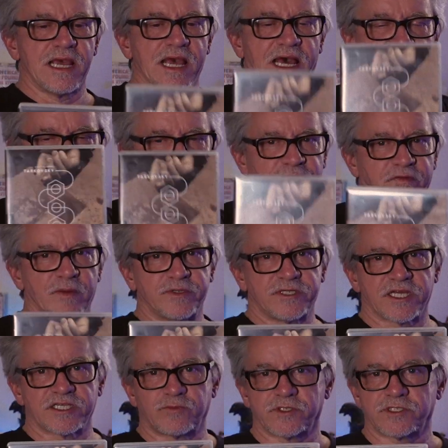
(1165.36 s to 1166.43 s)
And I'm
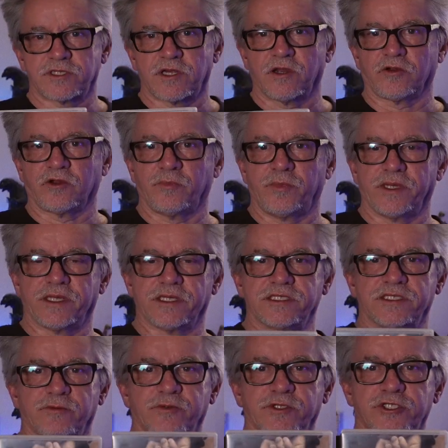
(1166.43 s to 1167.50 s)
obsessed with Stalker because
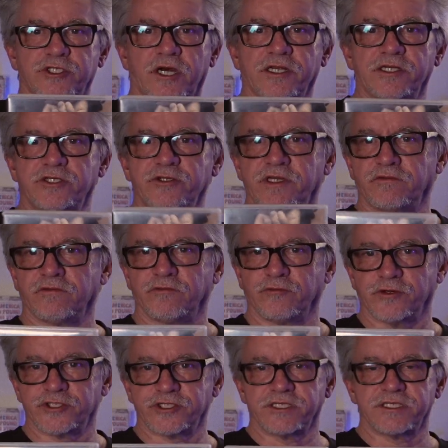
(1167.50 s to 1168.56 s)
it was shot in 2 different
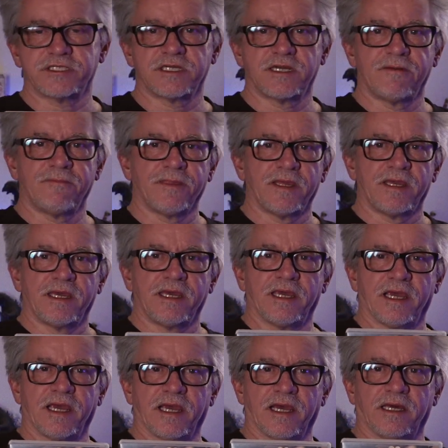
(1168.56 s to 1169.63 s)
versions.
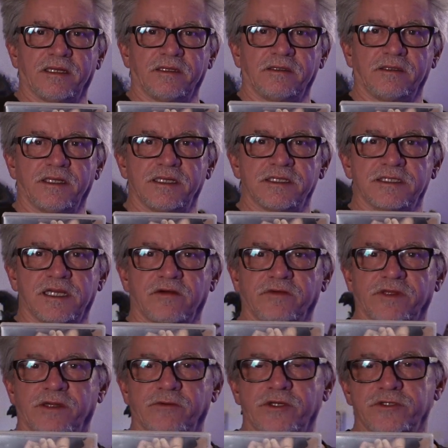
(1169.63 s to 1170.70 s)
And they discovered
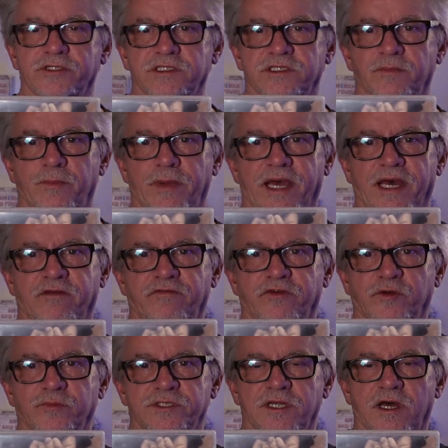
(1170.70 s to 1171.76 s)
they were using some bad
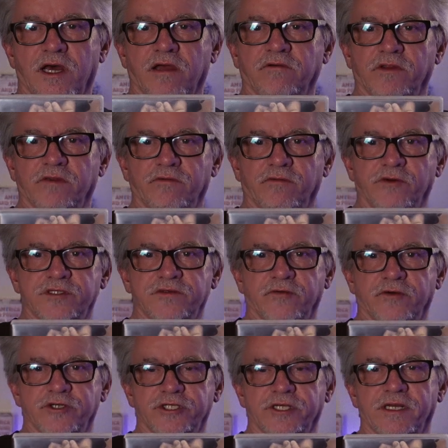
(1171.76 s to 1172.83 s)
film stock for the first
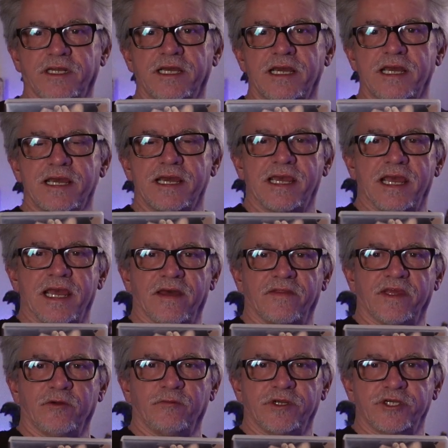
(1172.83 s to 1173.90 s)
version, and
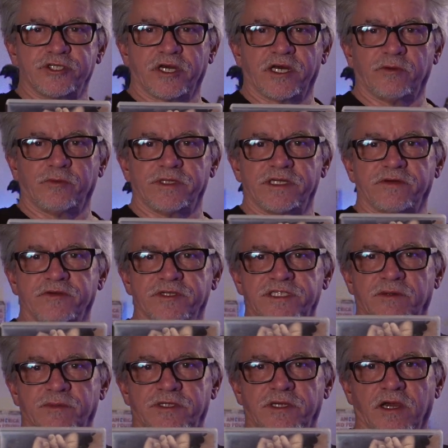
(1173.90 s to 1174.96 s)
they reshot it with a different
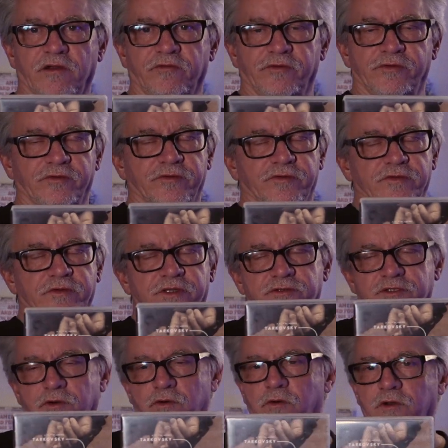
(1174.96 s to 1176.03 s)
cinematography.
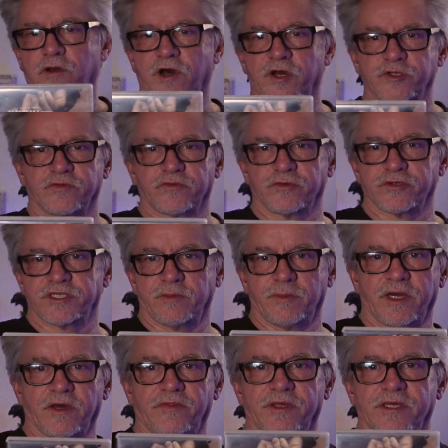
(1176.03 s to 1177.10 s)
There's a whole controversy
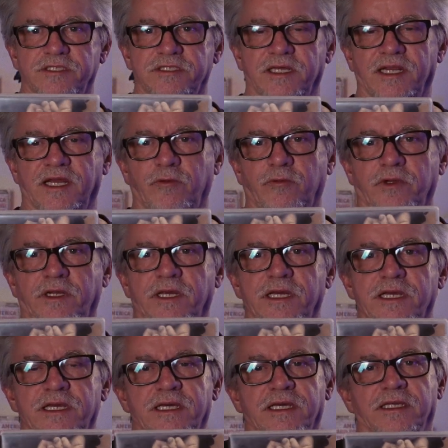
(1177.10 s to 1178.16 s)
about this, and I would
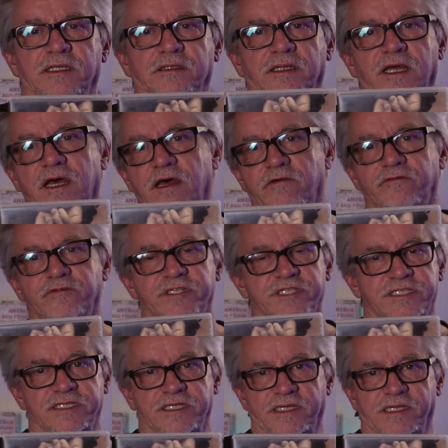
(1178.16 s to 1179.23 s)
love to
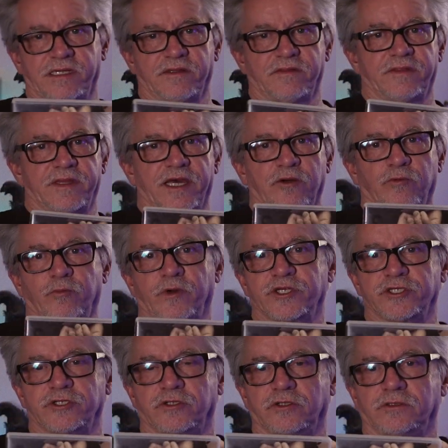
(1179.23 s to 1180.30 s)
see that
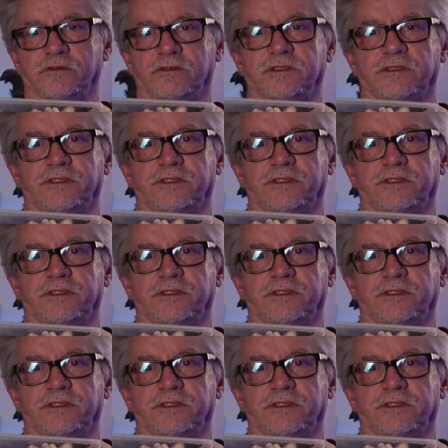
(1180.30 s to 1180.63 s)
original